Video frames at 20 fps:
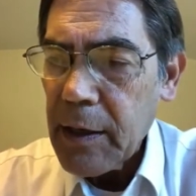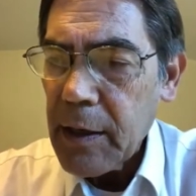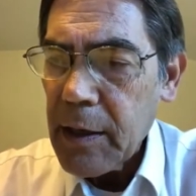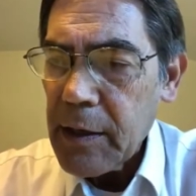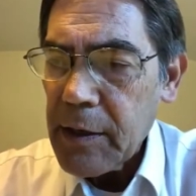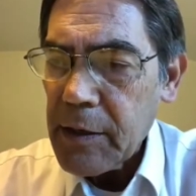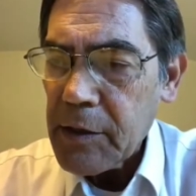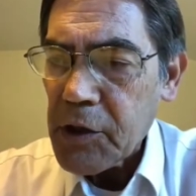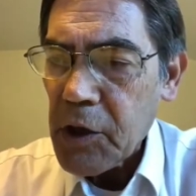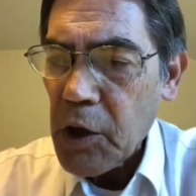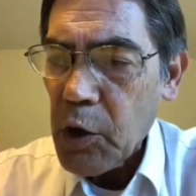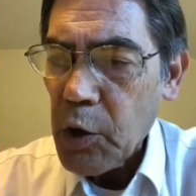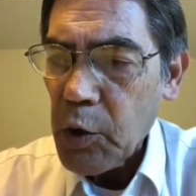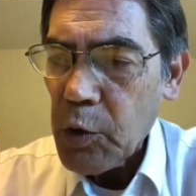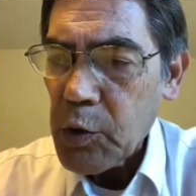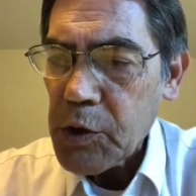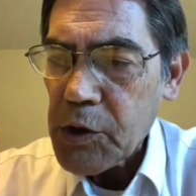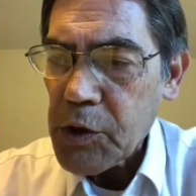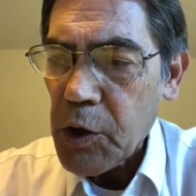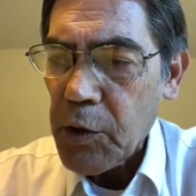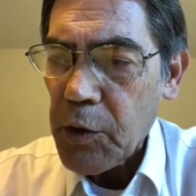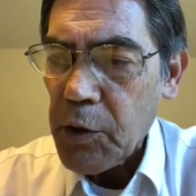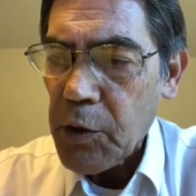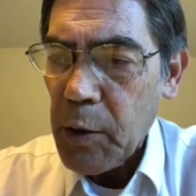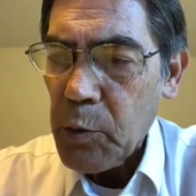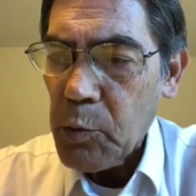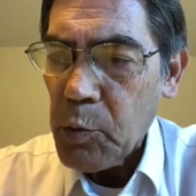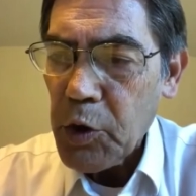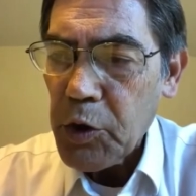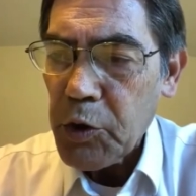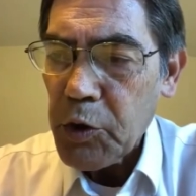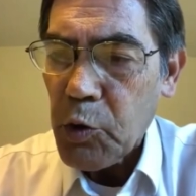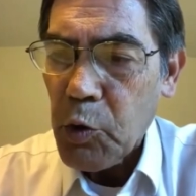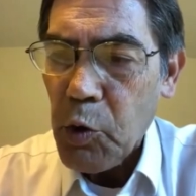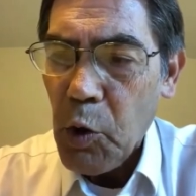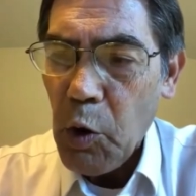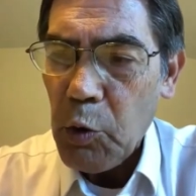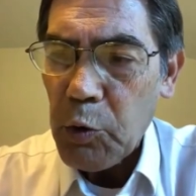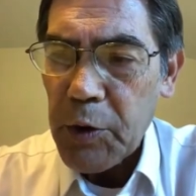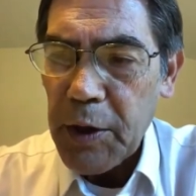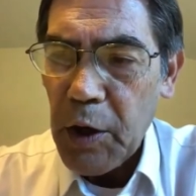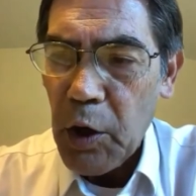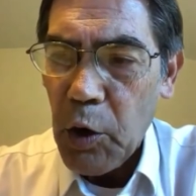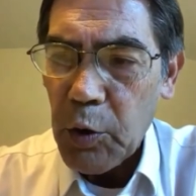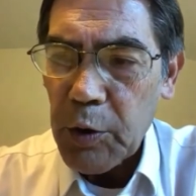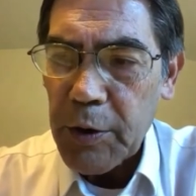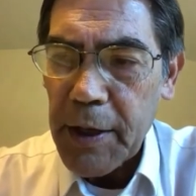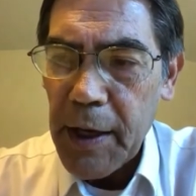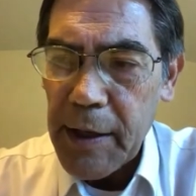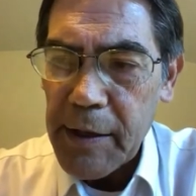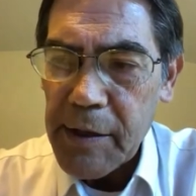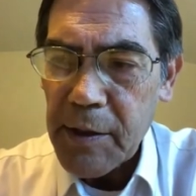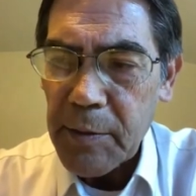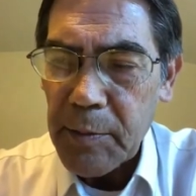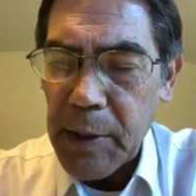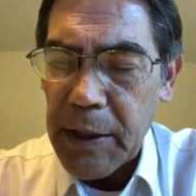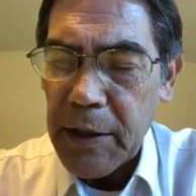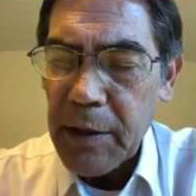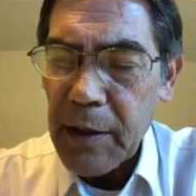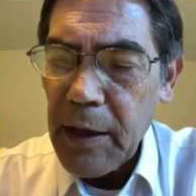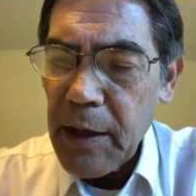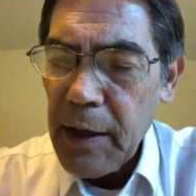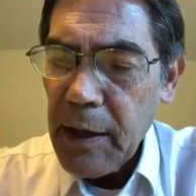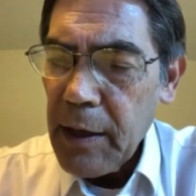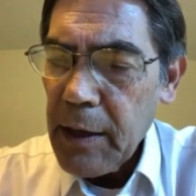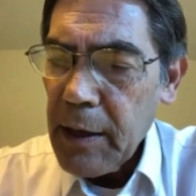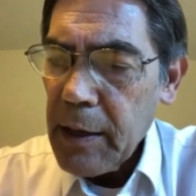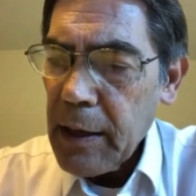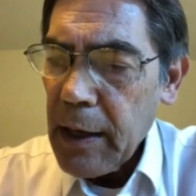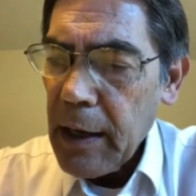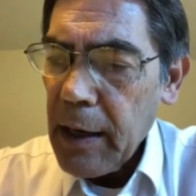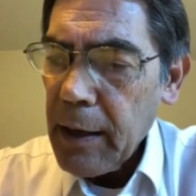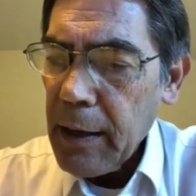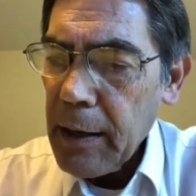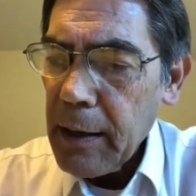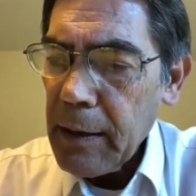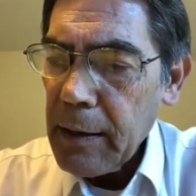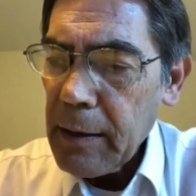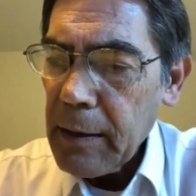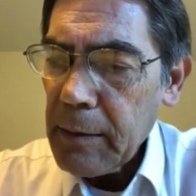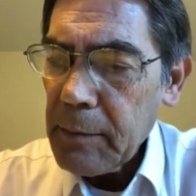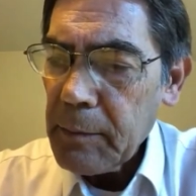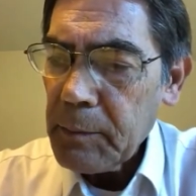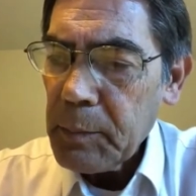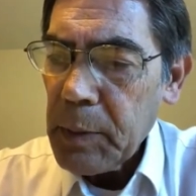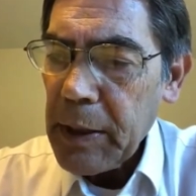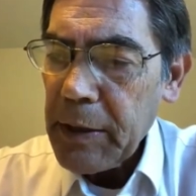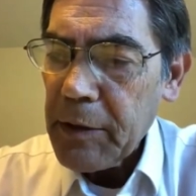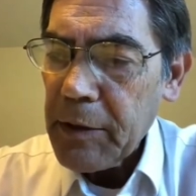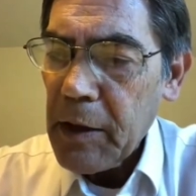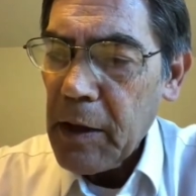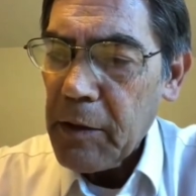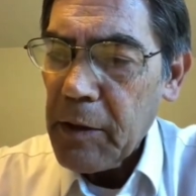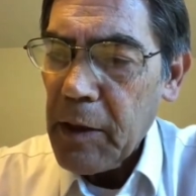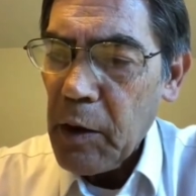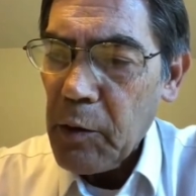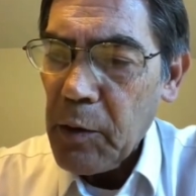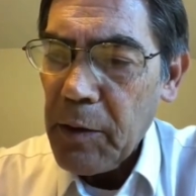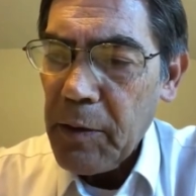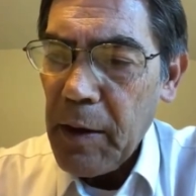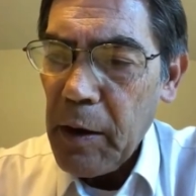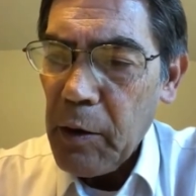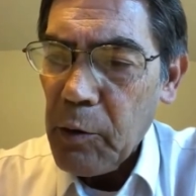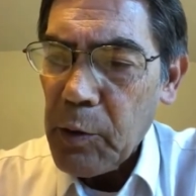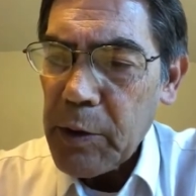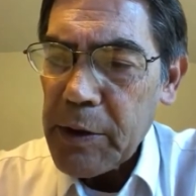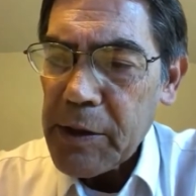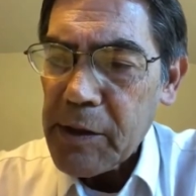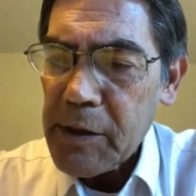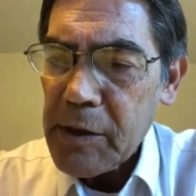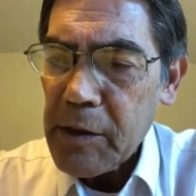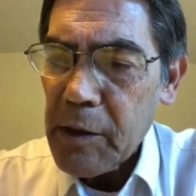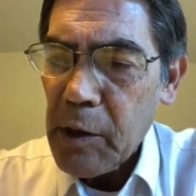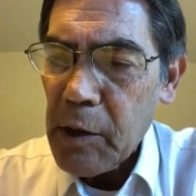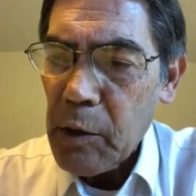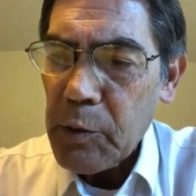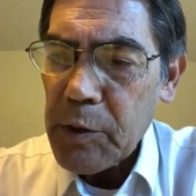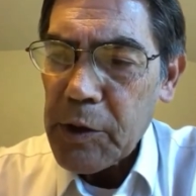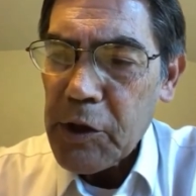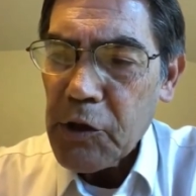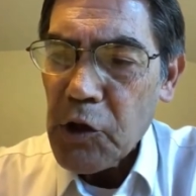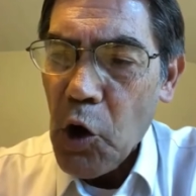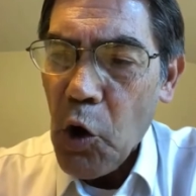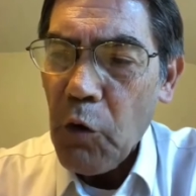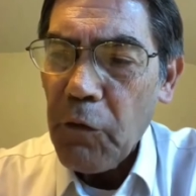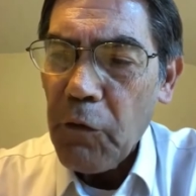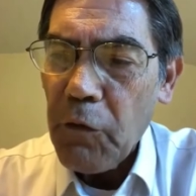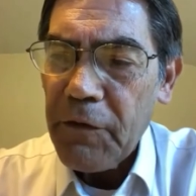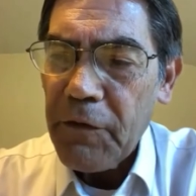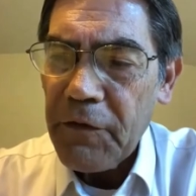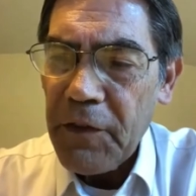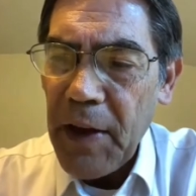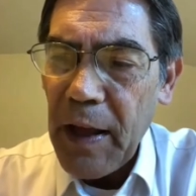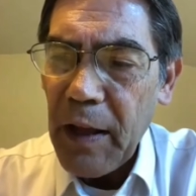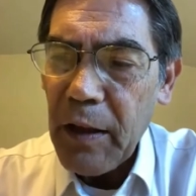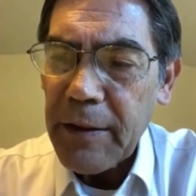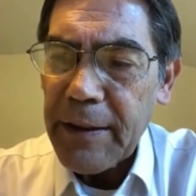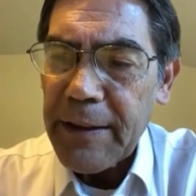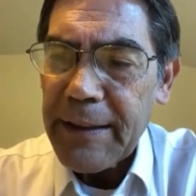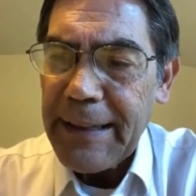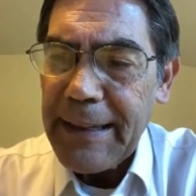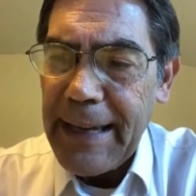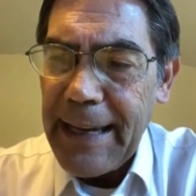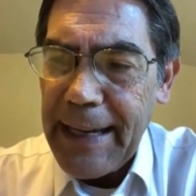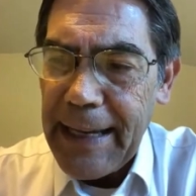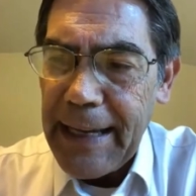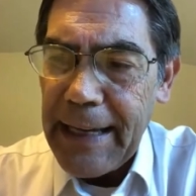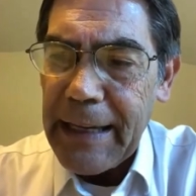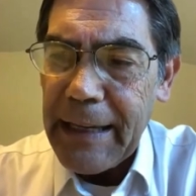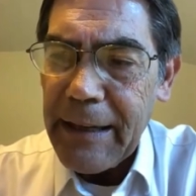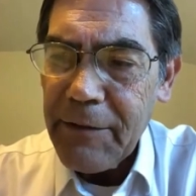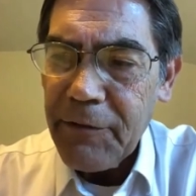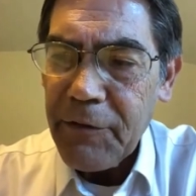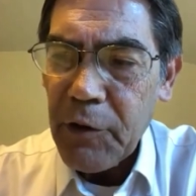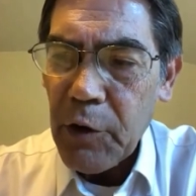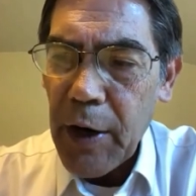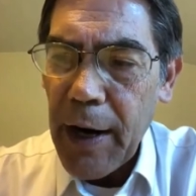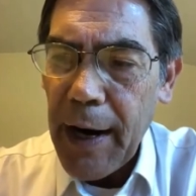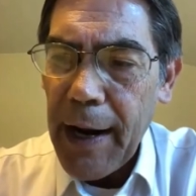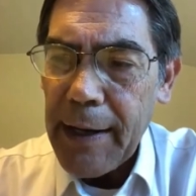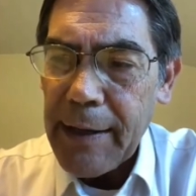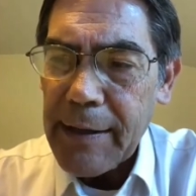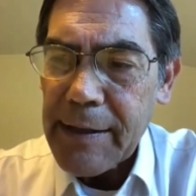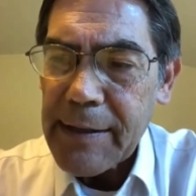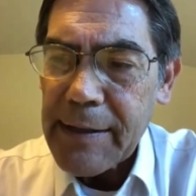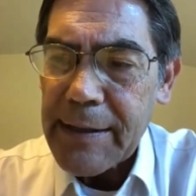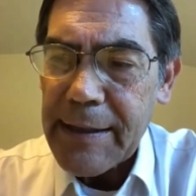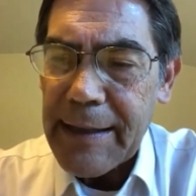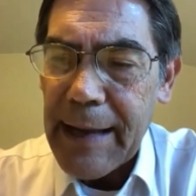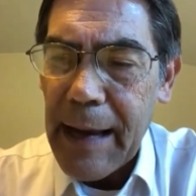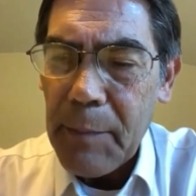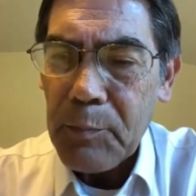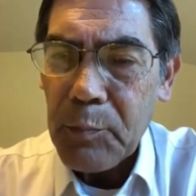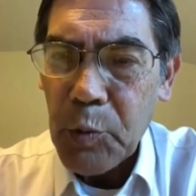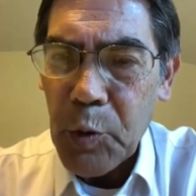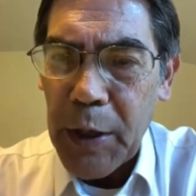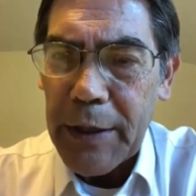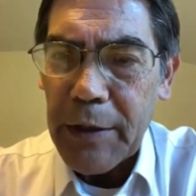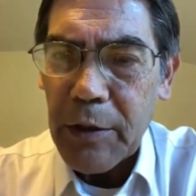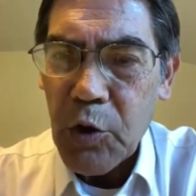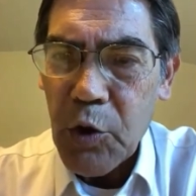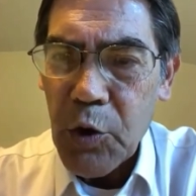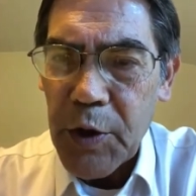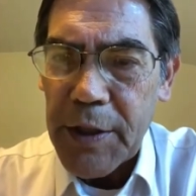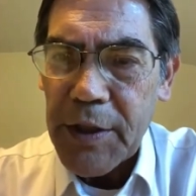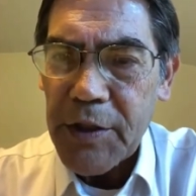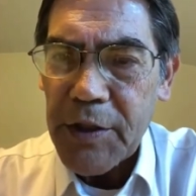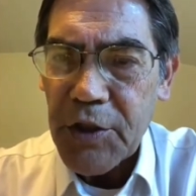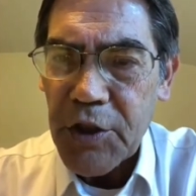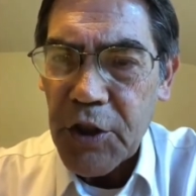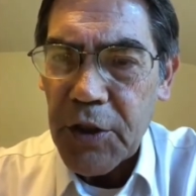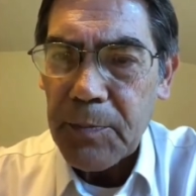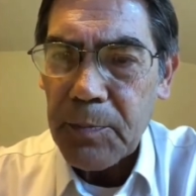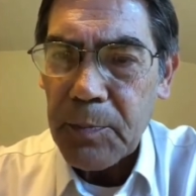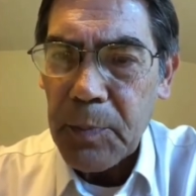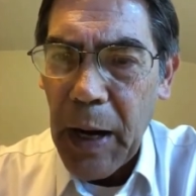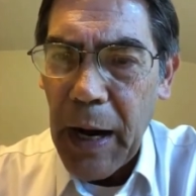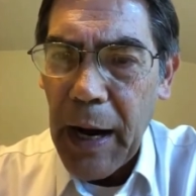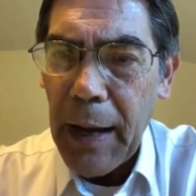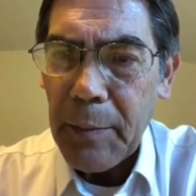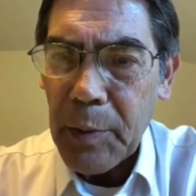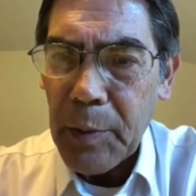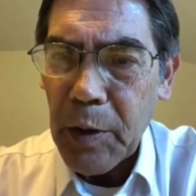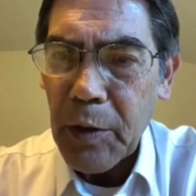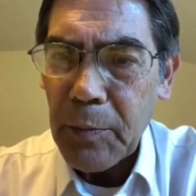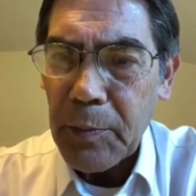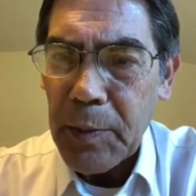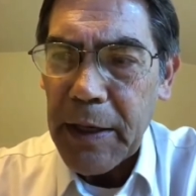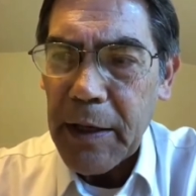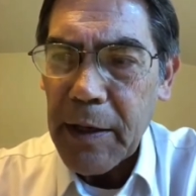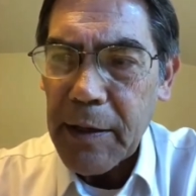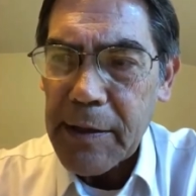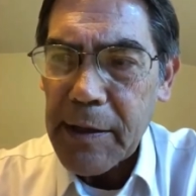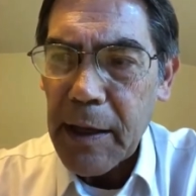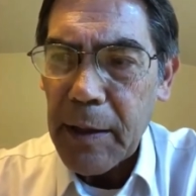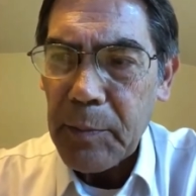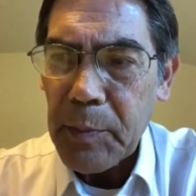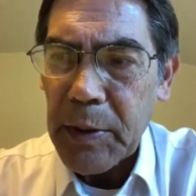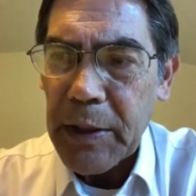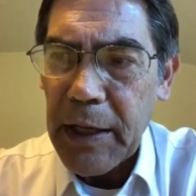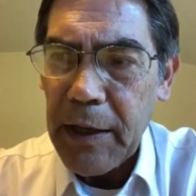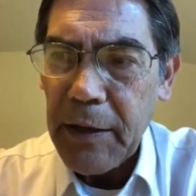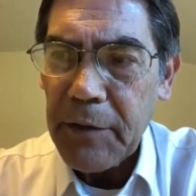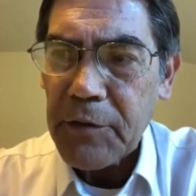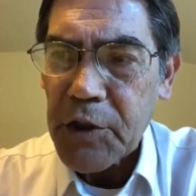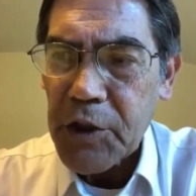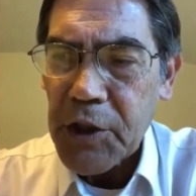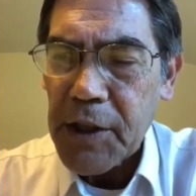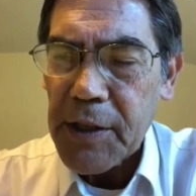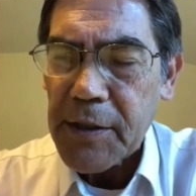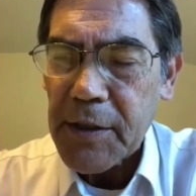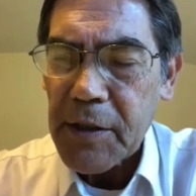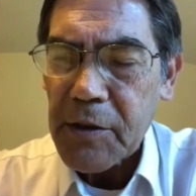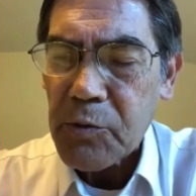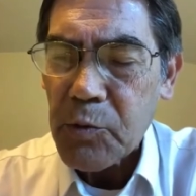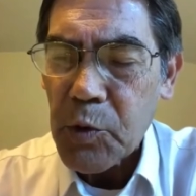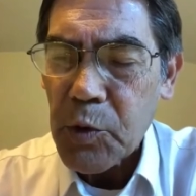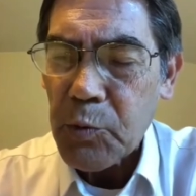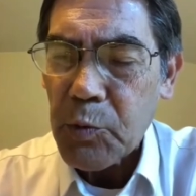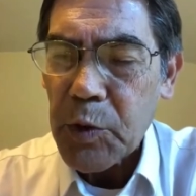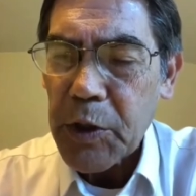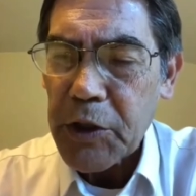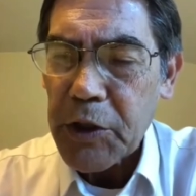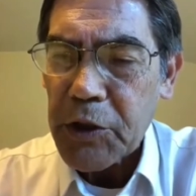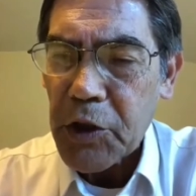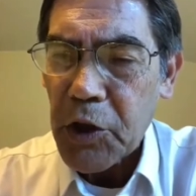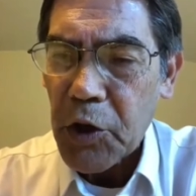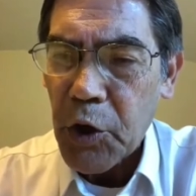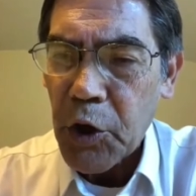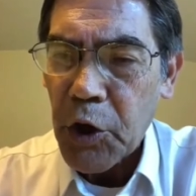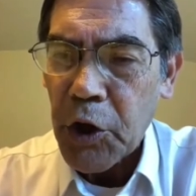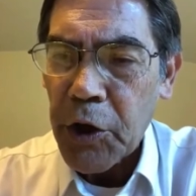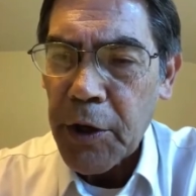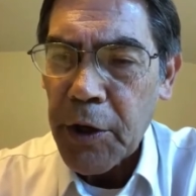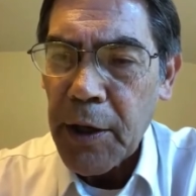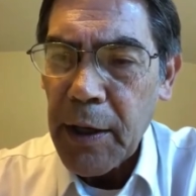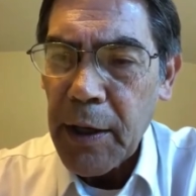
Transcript: So they would quote the Old Testament, but there was no felt need for a separate Christian Bible, because they believed Jesus would return